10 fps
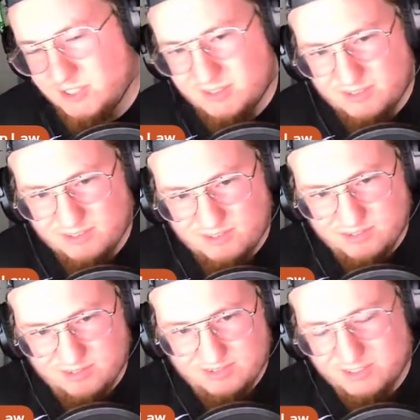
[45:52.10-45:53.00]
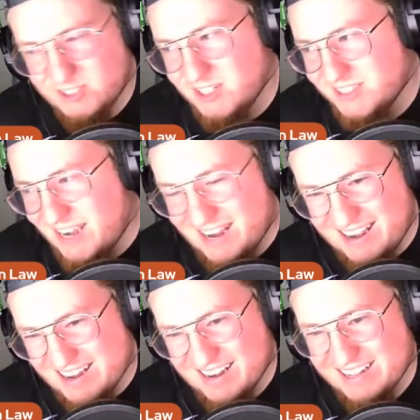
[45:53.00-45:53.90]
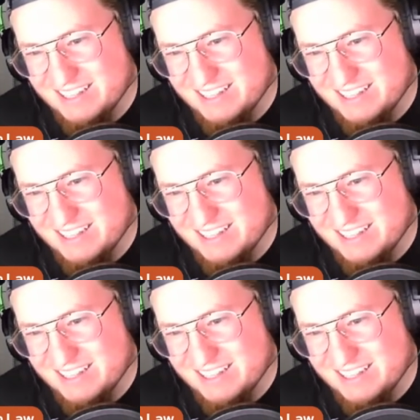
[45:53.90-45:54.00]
enough. Just because I kind of